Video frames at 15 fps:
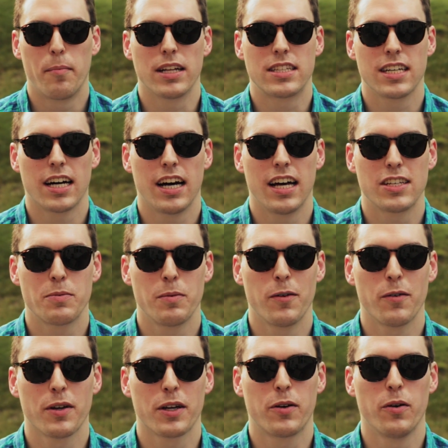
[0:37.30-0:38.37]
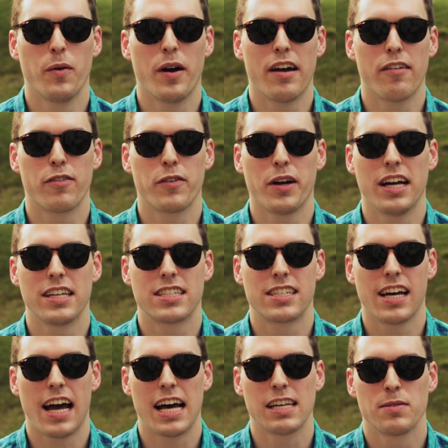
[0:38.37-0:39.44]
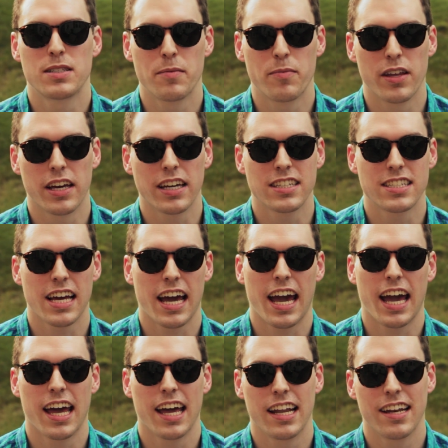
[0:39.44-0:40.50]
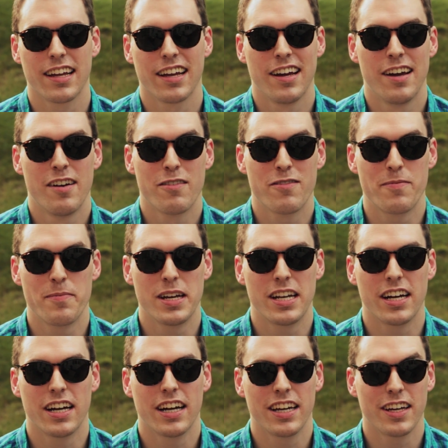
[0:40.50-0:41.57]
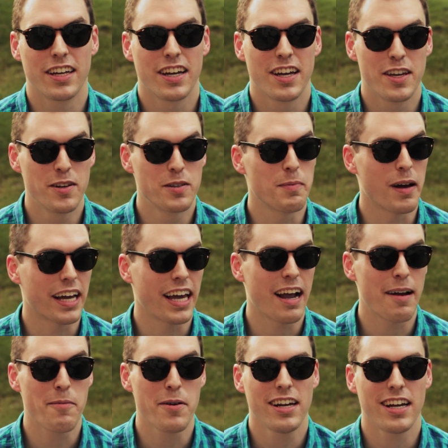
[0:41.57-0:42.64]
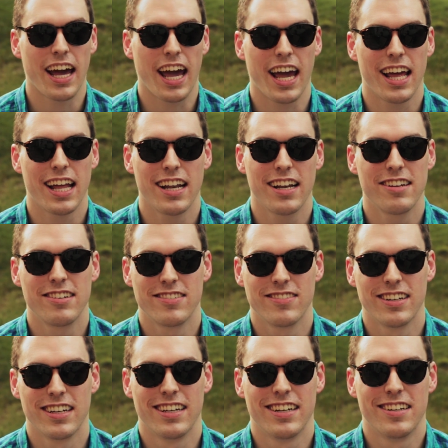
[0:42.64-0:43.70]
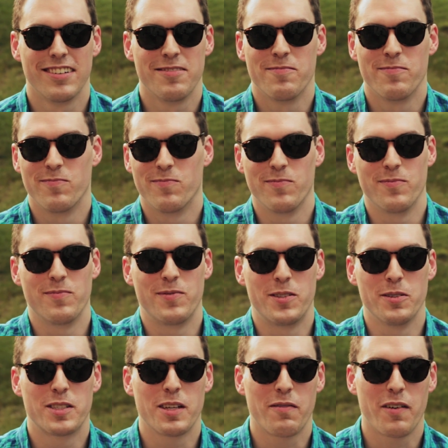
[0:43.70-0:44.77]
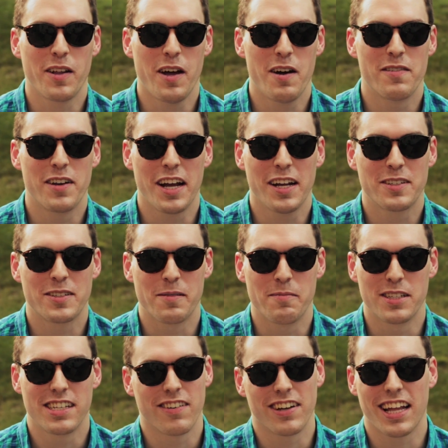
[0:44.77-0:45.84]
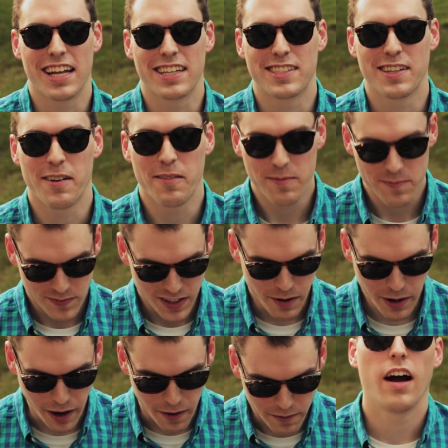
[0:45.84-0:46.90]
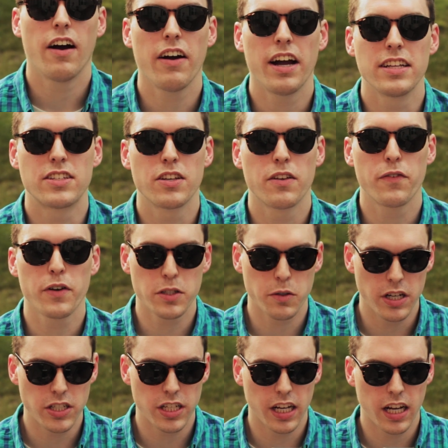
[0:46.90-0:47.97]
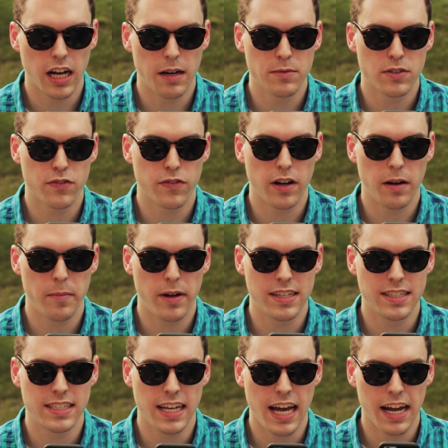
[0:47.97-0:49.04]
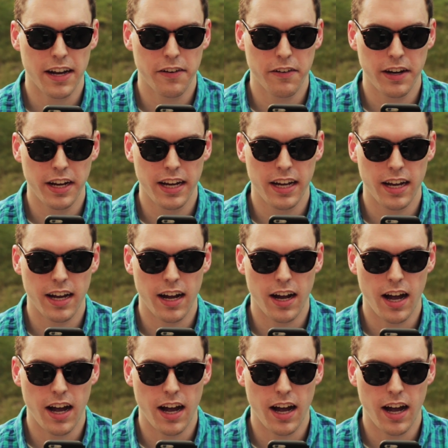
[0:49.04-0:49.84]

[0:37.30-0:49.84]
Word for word: But this would be a really cool way for you guys to ask me some things and for me to use my camera and do stuff I love and answer them and stuff like that. So here we go. All right, so the first question comes from Zachary